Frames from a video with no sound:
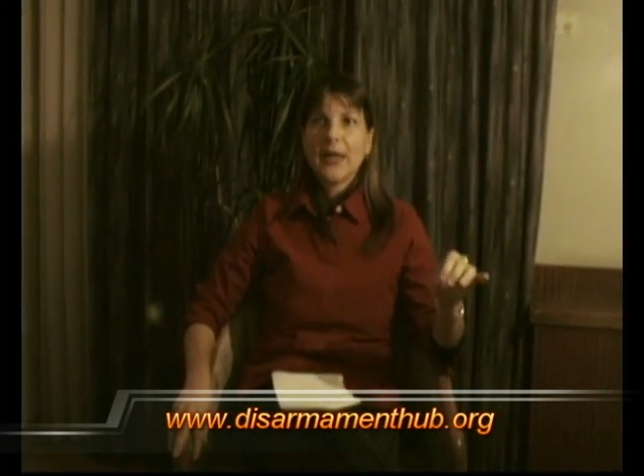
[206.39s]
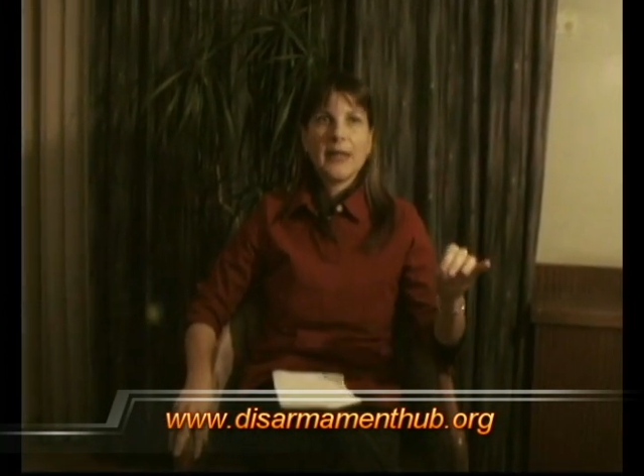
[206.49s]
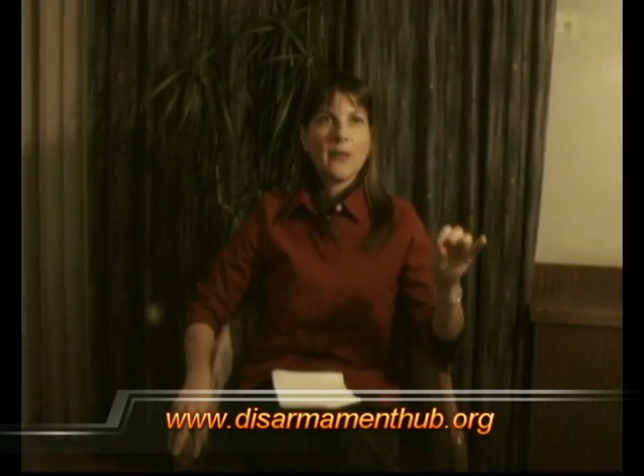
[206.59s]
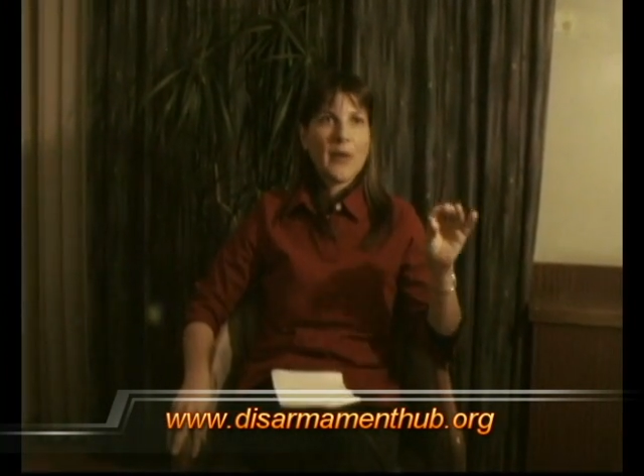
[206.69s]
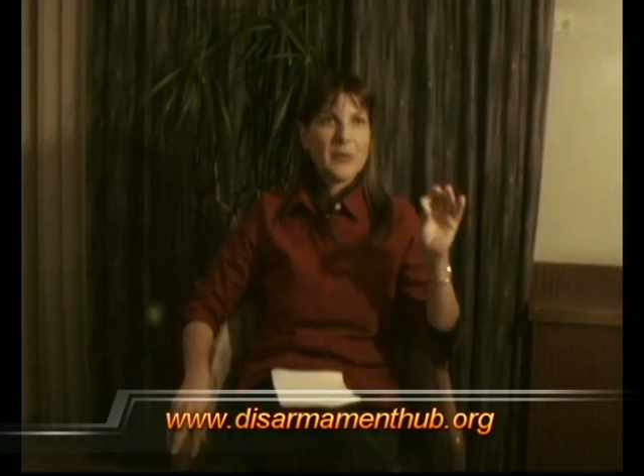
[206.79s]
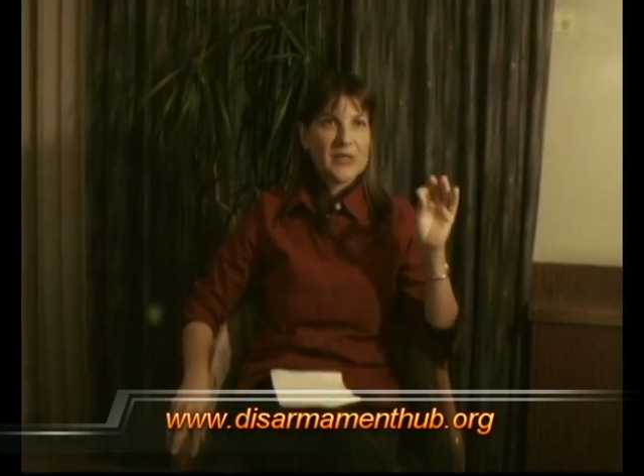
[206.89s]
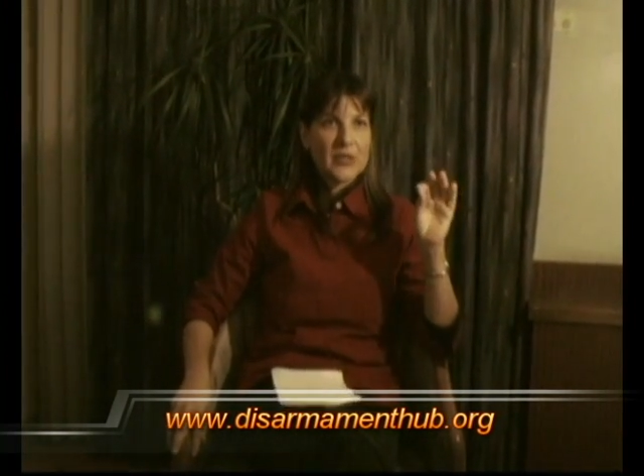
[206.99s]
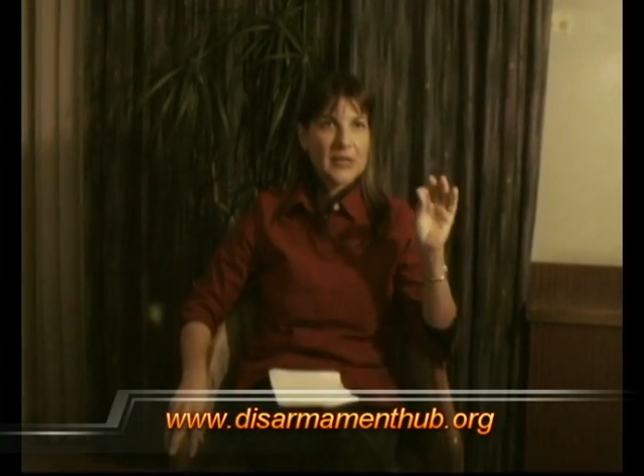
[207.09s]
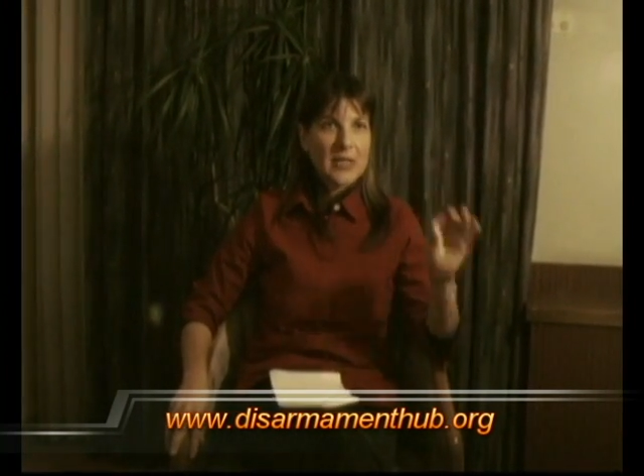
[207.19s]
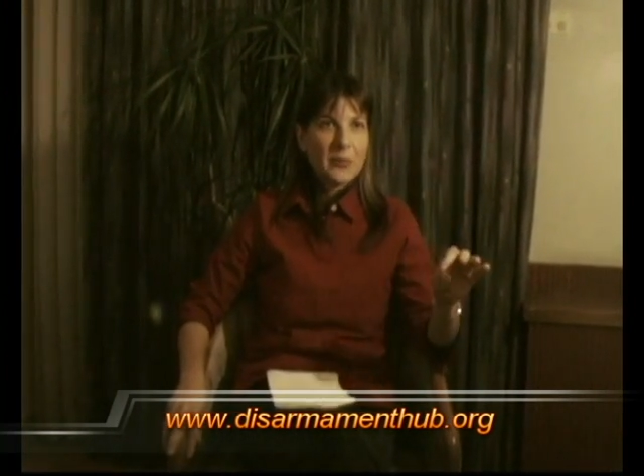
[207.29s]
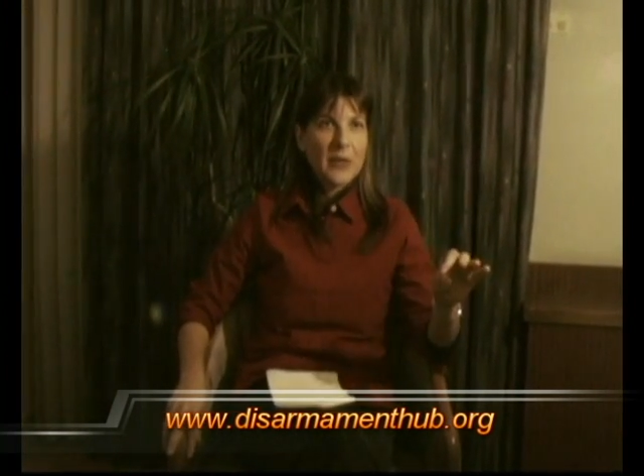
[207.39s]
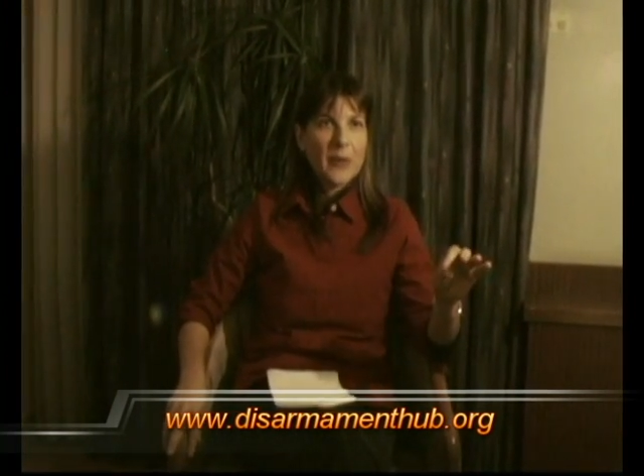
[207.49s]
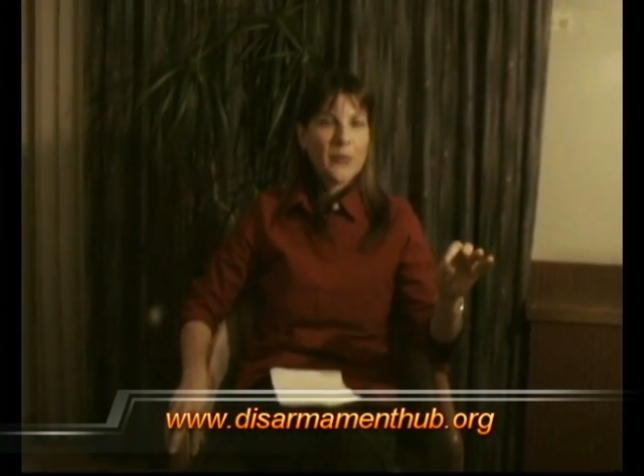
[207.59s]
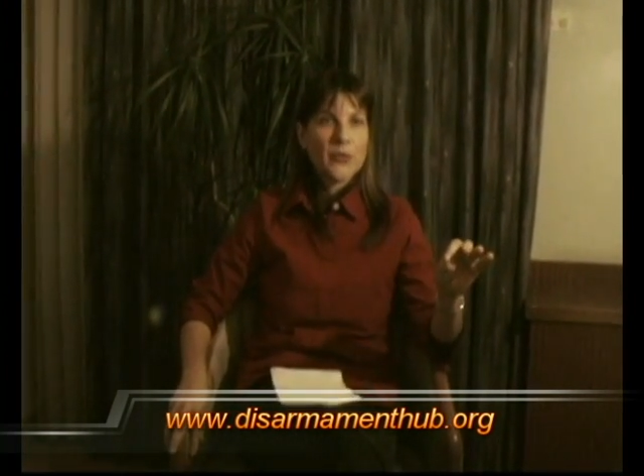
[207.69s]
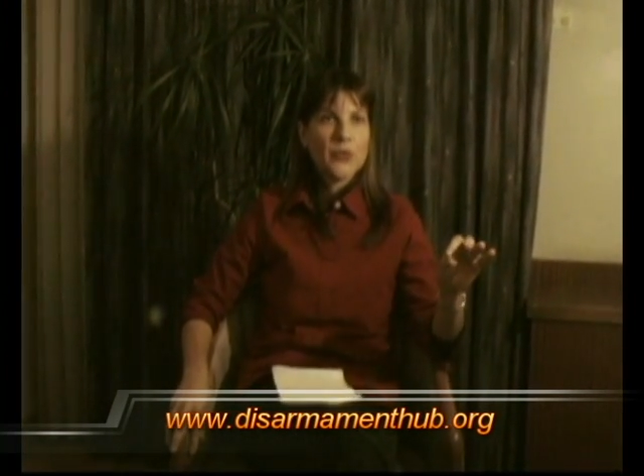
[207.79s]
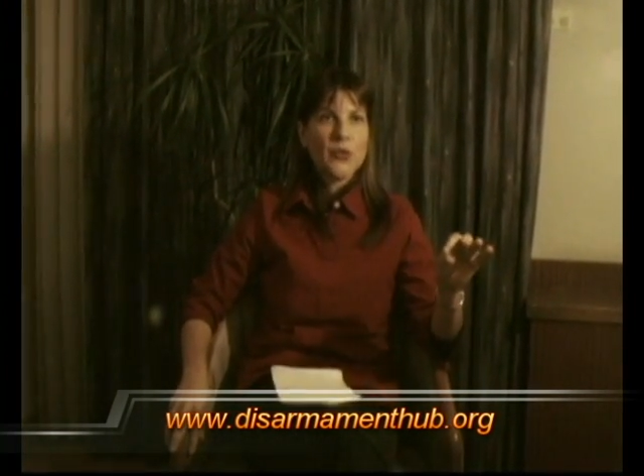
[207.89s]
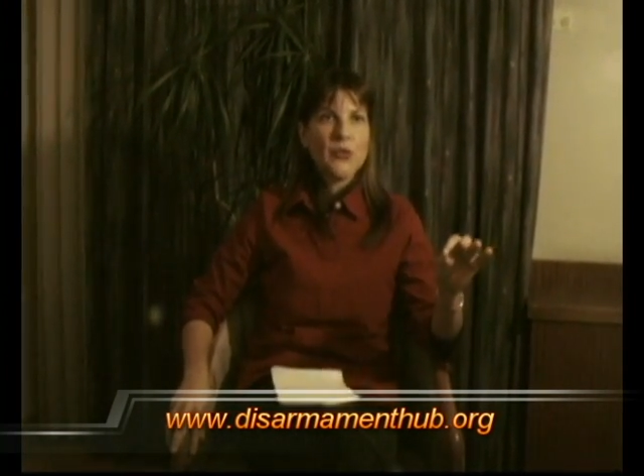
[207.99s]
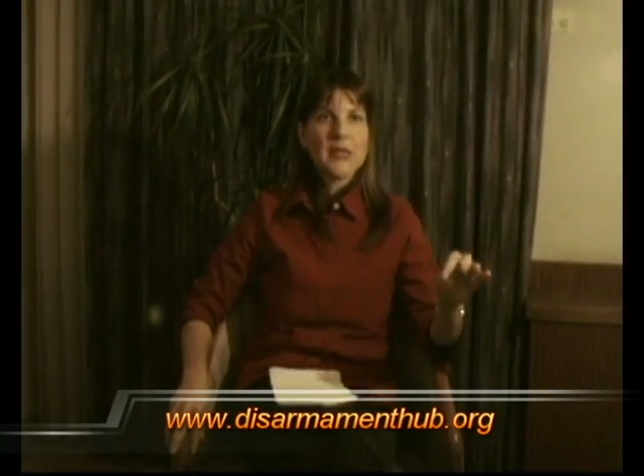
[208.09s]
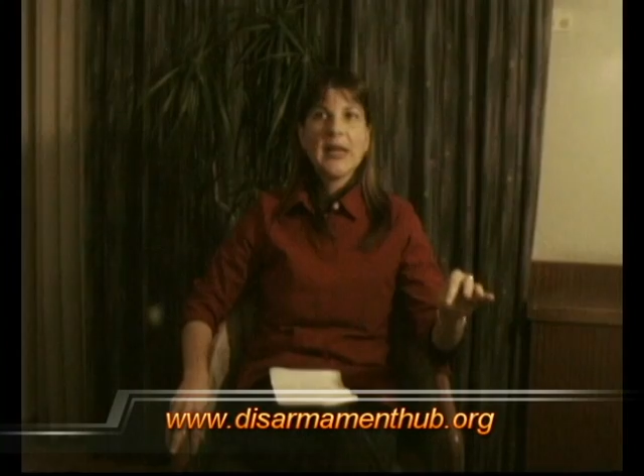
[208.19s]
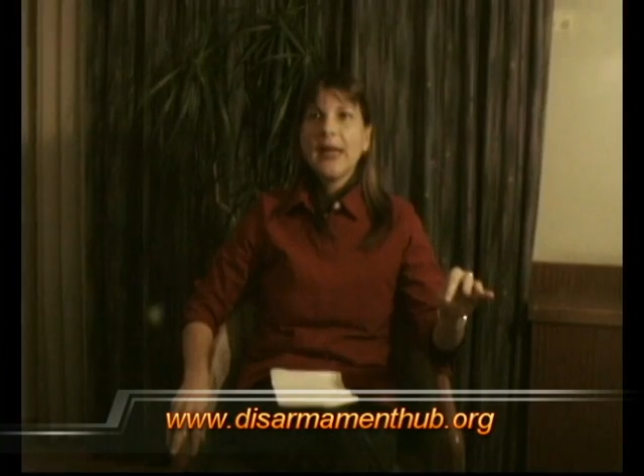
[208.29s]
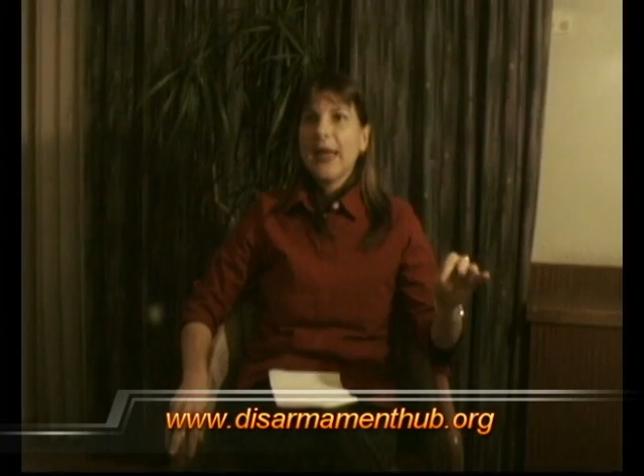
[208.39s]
and the weapons are still being produced